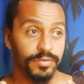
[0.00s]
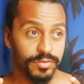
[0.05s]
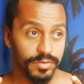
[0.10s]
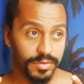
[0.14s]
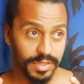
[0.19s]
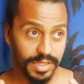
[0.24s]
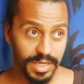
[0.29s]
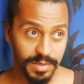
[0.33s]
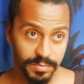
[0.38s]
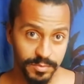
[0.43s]
you
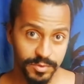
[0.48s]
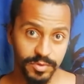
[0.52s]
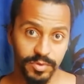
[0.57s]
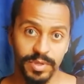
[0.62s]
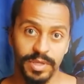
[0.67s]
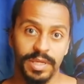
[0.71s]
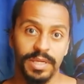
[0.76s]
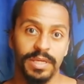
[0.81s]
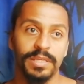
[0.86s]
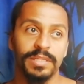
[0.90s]
keep
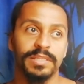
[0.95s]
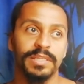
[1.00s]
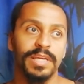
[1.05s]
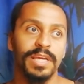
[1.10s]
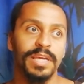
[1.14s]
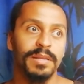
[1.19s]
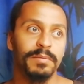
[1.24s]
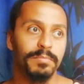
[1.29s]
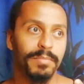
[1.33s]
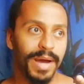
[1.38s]
doing it,
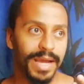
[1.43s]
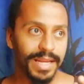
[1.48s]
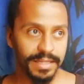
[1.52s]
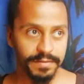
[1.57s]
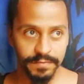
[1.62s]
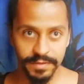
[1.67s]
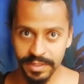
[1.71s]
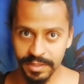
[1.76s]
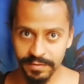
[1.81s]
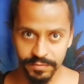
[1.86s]
it might
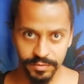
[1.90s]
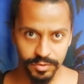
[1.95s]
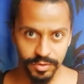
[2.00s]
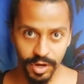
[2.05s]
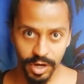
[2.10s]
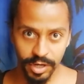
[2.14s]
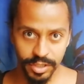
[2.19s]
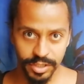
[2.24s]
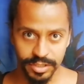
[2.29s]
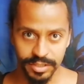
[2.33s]
even give you
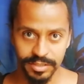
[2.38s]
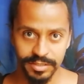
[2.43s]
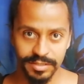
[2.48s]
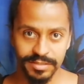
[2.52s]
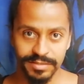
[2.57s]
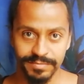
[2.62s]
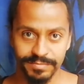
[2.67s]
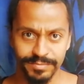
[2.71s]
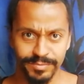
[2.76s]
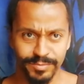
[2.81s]

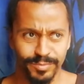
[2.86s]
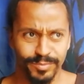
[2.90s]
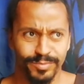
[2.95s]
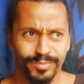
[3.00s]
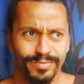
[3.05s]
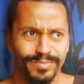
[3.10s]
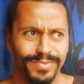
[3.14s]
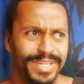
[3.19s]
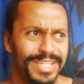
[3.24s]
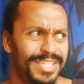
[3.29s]
nodules,
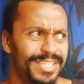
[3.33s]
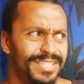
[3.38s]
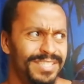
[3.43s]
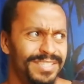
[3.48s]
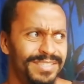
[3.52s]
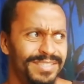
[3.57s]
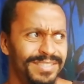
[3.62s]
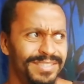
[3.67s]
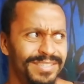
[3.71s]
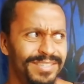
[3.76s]

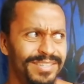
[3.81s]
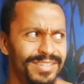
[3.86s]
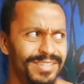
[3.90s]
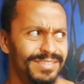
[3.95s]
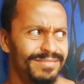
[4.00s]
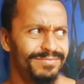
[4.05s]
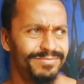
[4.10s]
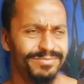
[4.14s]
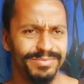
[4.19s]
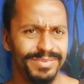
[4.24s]
which
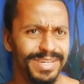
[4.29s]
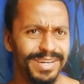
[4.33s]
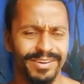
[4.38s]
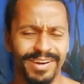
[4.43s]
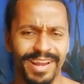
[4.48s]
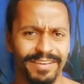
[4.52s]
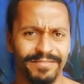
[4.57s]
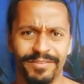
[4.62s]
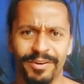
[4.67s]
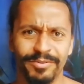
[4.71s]
we
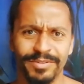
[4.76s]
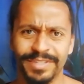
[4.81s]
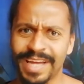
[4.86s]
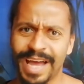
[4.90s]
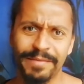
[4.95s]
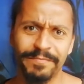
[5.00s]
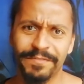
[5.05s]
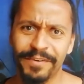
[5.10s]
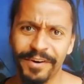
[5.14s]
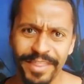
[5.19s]
don't have no
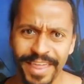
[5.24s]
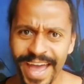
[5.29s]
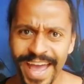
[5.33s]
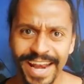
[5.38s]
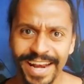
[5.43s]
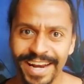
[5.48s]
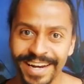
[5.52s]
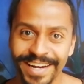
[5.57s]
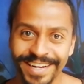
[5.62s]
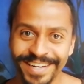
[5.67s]
time for that.